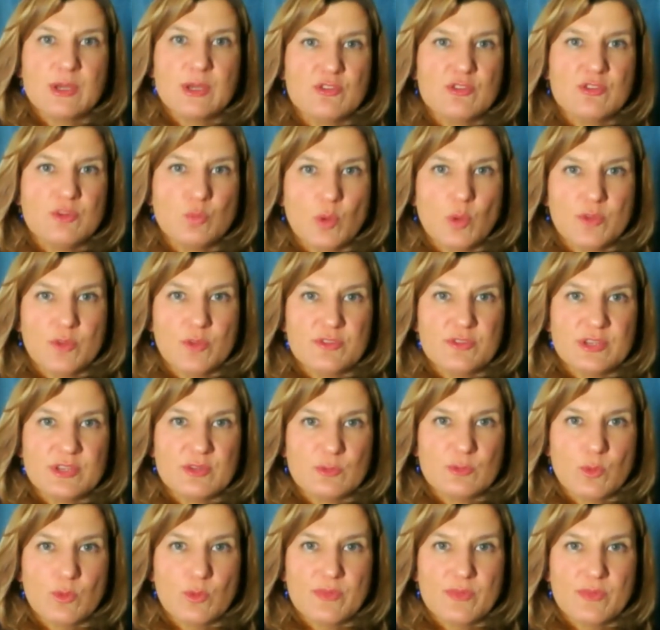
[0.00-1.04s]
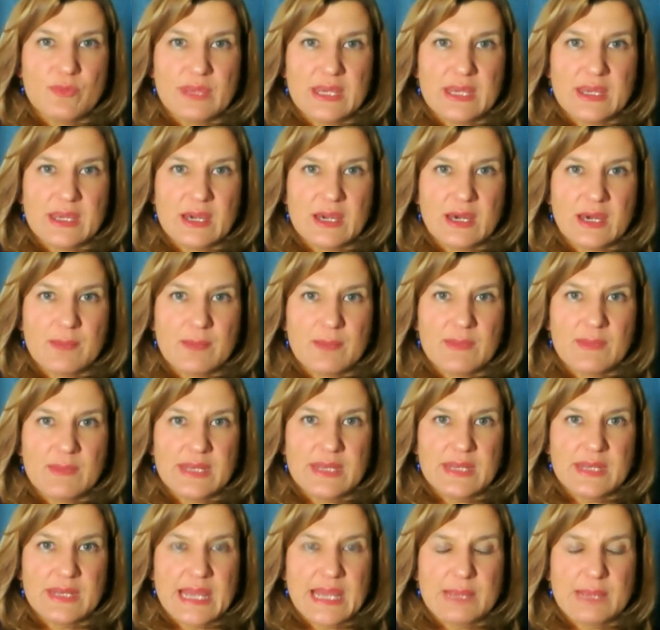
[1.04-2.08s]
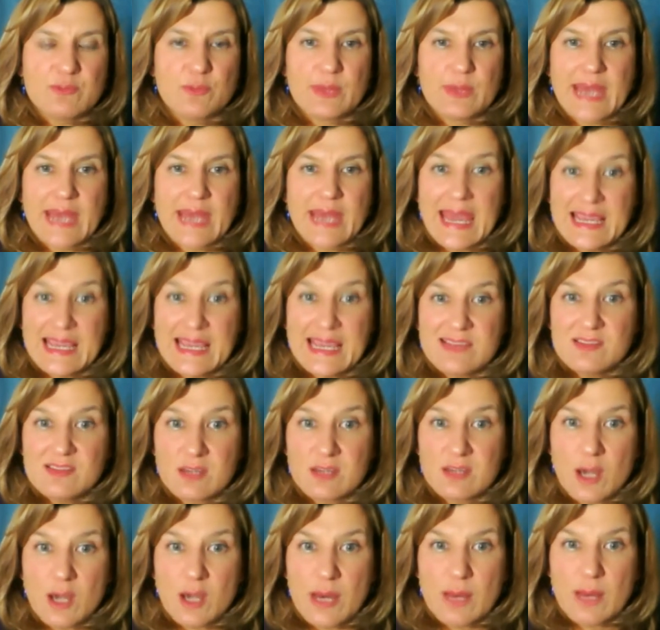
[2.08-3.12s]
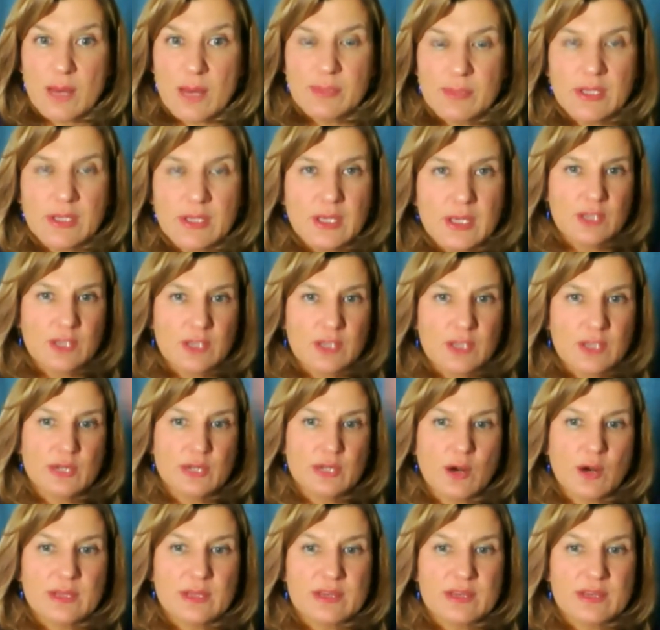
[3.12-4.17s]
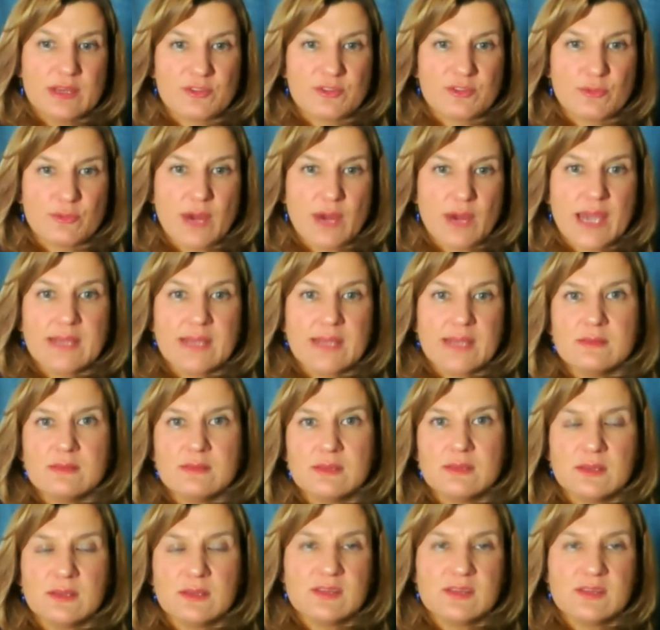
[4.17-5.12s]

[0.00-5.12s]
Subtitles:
because you wanted all the names with A's to come up, you'd get a whole list, right?